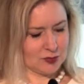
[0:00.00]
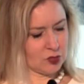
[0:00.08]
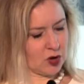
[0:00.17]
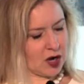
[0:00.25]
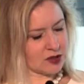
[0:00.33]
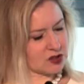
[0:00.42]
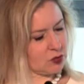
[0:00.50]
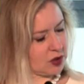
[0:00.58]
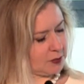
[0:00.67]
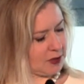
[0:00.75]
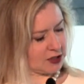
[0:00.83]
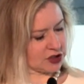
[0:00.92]
Also want to
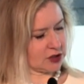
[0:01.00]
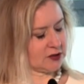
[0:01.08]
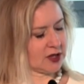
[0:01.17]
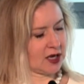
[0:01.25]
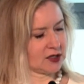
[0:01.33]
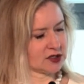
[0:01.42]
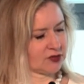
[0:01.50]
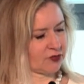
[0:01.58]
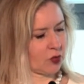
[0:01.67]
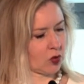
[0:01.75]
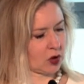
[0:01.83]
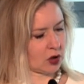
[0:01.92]
mention that
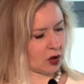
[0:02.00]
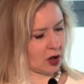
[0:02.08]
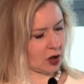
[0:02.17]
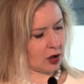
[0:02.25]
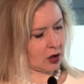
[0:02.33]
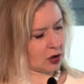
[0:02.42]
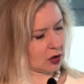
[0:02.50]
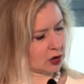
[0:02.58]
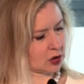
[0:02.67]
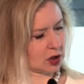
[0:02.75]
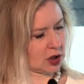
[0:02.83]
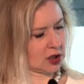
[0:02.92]
for
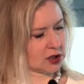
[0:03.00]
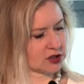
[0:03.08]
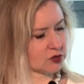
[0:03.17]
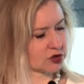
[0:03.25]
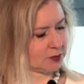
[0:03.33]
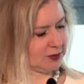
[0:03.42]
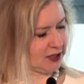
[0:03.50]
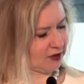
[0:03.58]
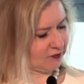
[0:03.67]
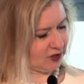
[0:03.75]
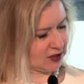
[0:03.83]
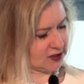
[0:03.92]
our social media
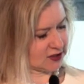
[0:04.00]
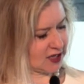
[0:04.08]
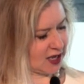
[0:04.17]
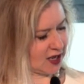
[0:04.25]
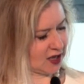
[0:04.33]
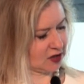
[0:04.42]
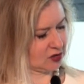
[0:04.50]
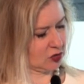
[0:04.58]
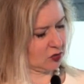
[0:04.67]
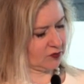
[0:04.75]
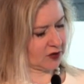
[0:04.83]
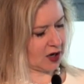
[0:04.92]
feed today,
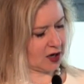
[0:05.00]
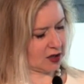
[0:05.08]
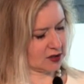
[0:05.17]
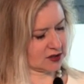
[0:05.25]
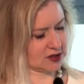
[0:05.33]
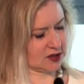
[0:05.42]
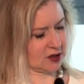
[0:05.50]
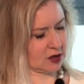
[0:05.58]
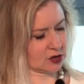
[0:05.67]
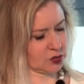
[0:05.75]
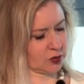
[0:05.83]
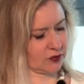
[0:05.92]
you've got our
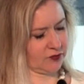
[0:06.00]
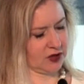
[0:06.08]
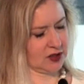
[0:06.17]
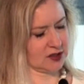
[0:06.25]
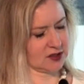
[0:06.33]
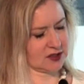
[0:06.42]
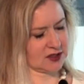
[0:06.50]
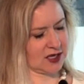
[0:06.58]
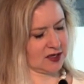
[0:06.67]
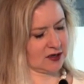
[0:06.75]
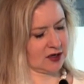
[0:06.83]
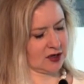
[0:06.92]
Twitter feed is
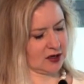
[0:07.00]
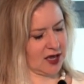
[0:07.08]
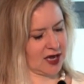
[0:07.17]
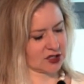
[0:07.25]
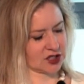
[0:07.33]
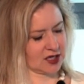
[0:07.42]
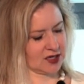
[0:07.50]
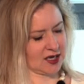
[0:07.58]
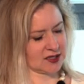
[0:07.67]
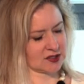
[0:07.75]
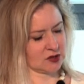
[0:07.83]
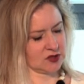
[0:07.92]
hashtag
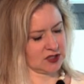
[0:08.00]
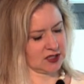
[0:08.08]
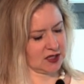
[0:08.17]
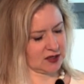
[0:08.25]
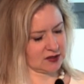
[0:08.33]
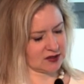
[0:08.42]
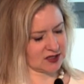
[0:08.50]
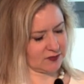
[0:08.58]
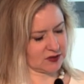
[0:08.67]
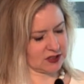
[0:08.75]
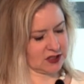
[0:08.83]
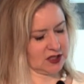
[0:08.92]

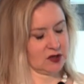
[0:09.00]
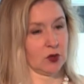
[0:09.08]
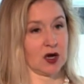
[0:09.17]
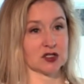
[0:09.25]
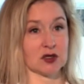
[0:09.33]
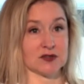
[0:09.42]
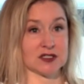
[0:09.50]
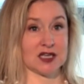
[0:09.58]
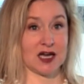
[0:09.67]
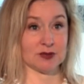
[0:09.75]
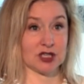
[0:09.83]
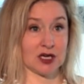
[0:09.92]
SOTN17. We also have a
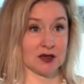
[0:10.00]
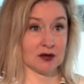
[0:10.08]
Snapchat